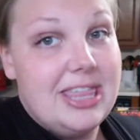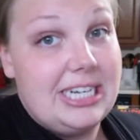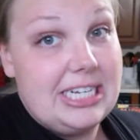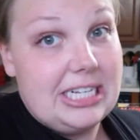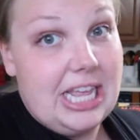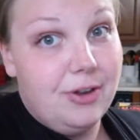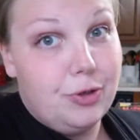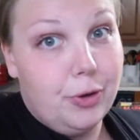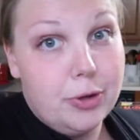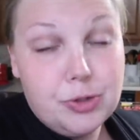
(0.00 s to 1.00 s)
and they did a lot
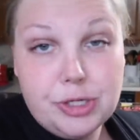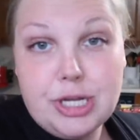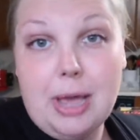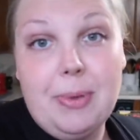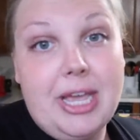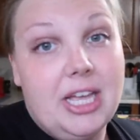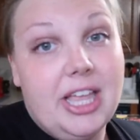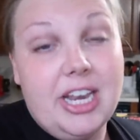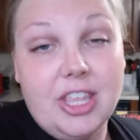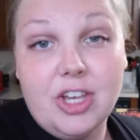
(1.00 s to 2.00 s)
of the grocery shopping, a
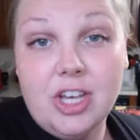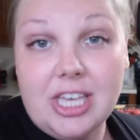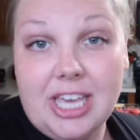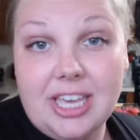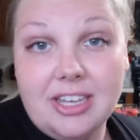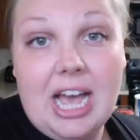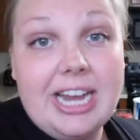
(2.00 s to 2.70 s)
lot of the cooking.